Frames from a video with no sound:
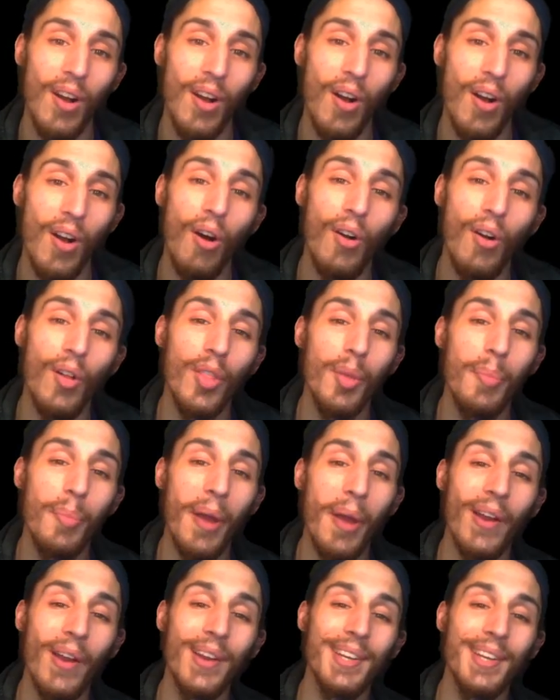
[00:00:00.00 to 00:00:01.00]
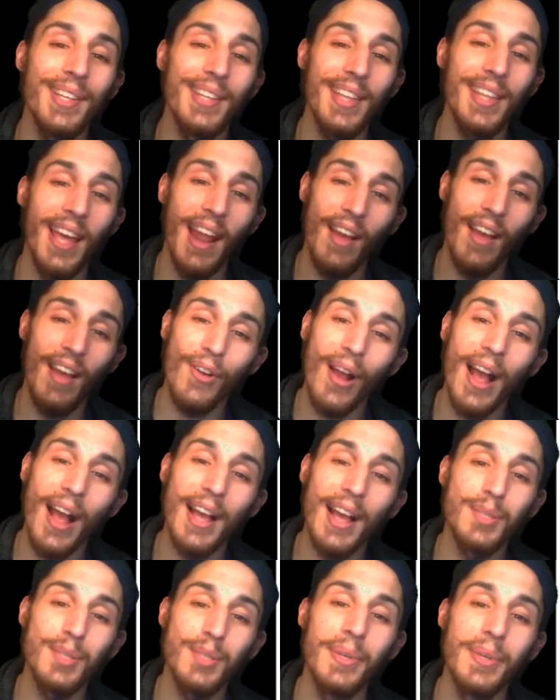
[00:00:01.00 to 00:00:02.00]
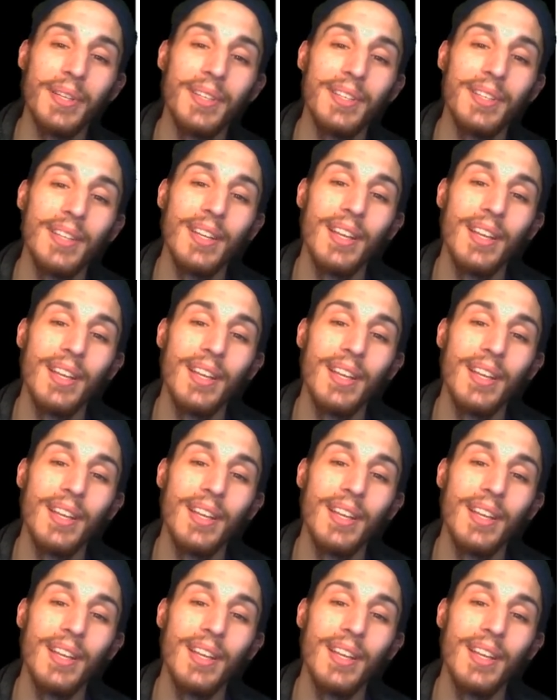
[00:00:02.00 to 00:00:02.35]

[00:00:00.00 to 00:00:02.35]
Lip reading: all the parent that ever has been,